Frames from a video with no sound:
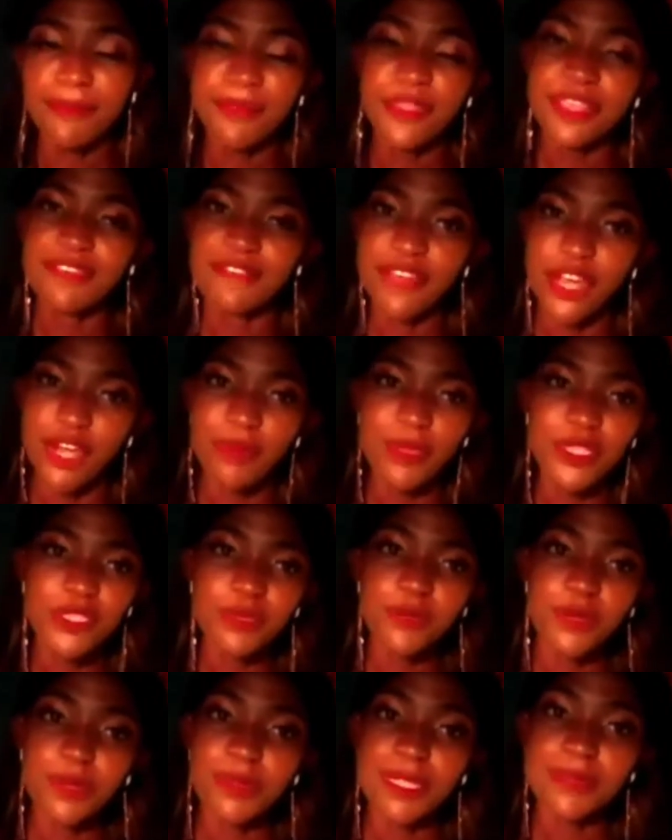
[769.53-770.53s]

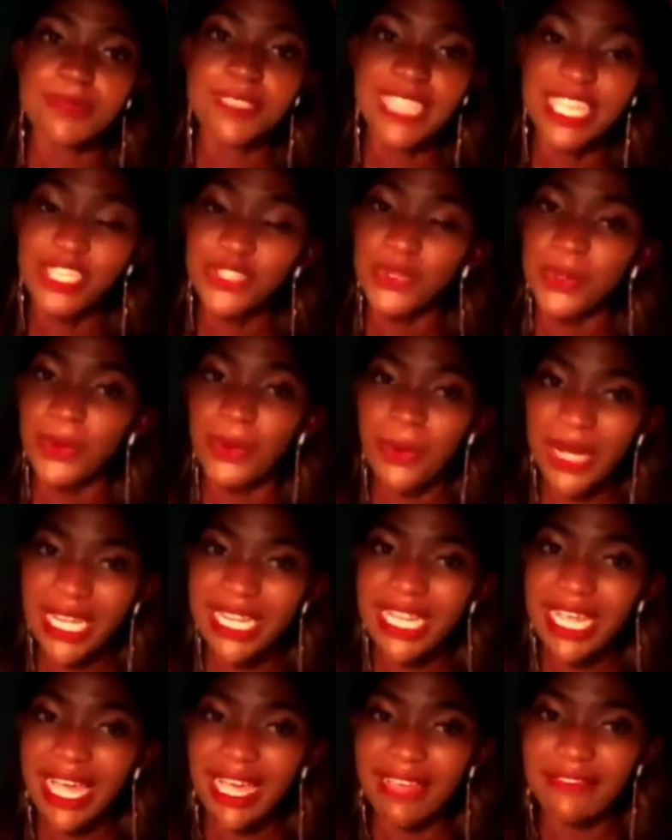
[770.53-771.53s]
environmental problems that you
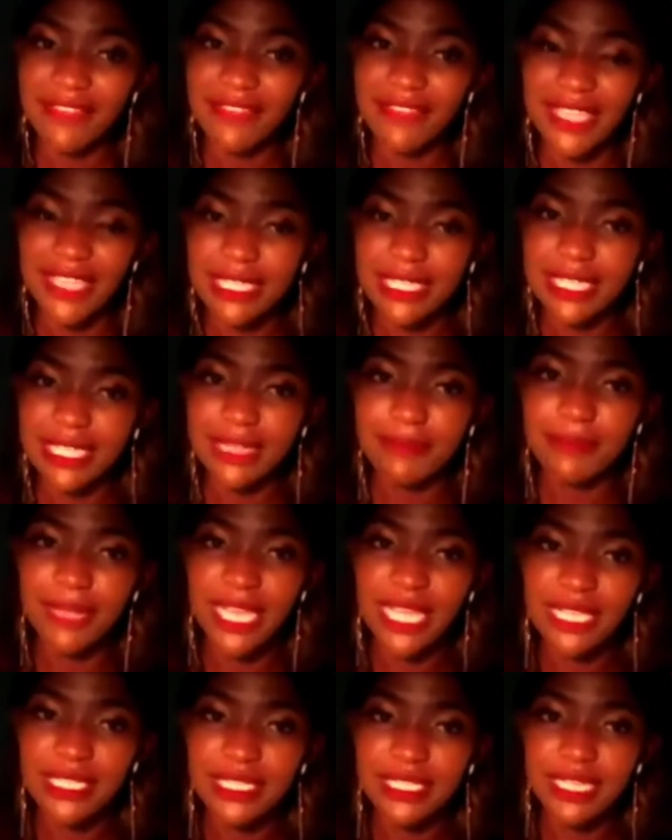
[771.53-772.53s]
already have in a certain
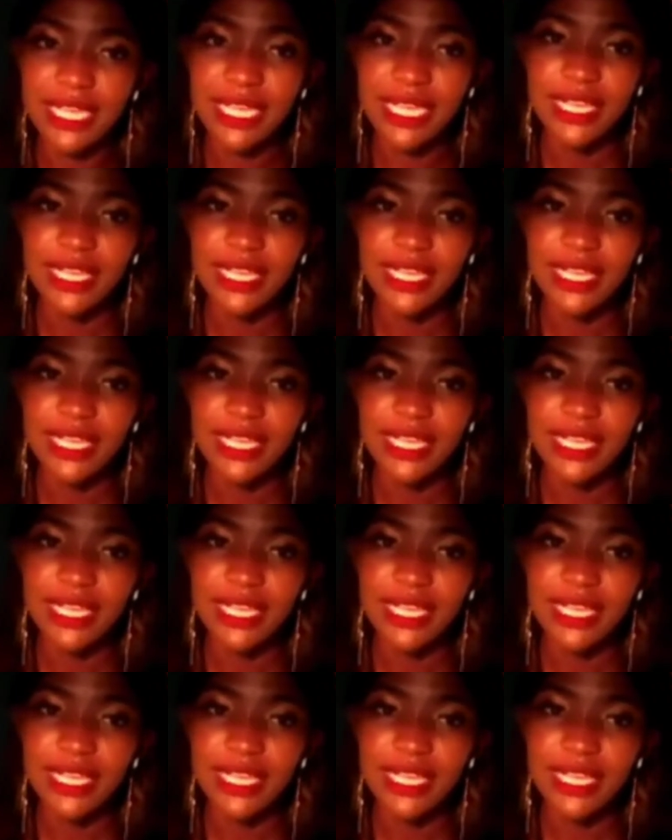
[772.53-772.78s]
place.